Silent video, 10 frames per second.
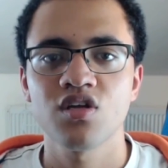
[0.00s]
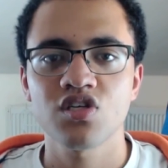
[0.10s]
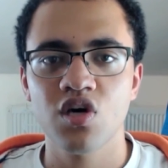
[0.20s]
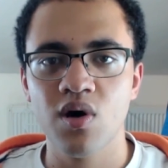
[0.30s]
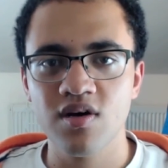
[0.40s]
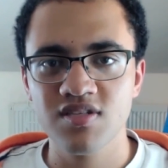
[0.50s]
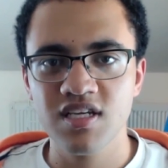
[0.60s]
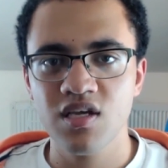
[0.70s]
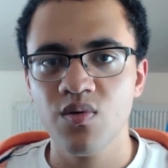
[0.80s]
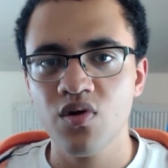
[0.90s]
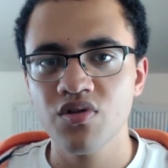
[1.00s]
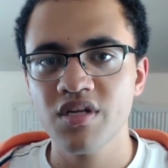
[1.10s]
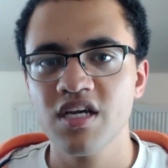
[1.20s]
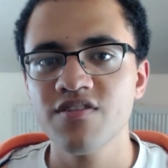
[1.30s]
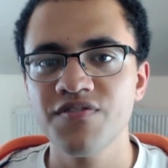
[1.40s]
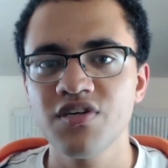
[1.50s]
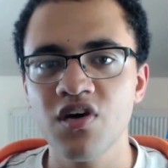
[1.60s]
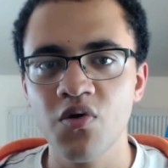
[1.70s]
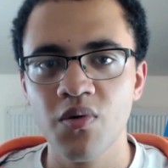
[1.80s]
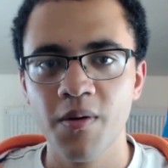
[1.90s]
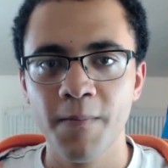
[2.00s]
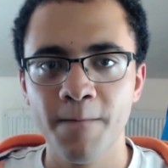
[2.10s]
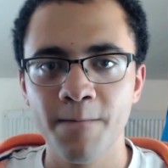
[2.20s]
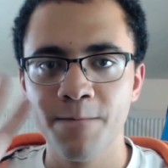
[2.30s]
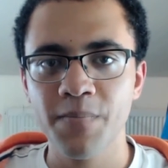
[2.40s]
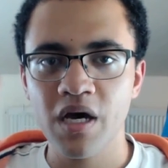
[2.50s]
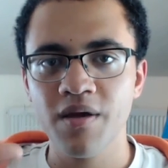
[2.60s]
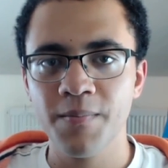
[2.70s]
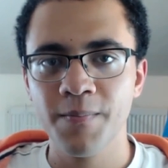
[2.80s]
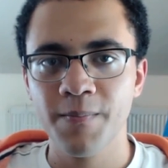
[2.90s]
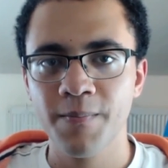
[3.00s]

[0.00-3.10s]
So I'll see you all in the next video, bye.